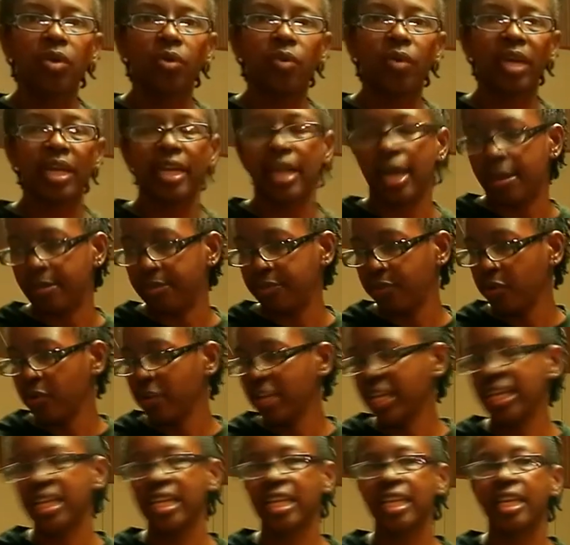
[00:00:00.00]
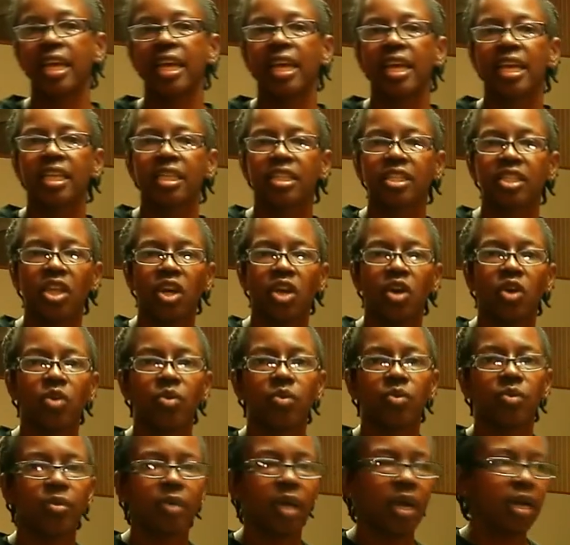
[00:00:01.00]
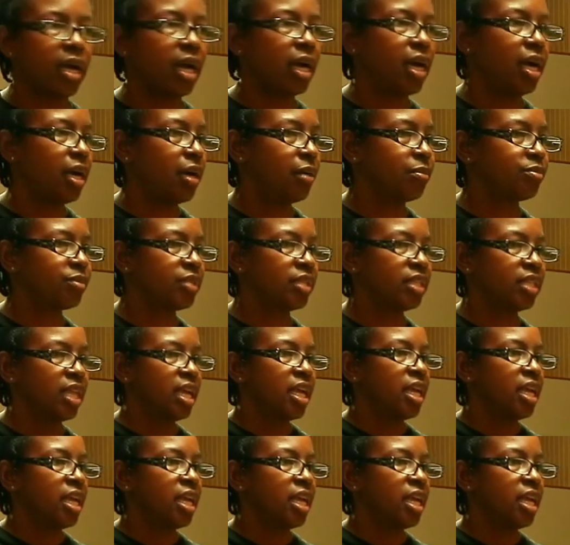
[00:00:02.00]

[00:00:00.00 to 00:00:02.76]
when I'm printing. So um,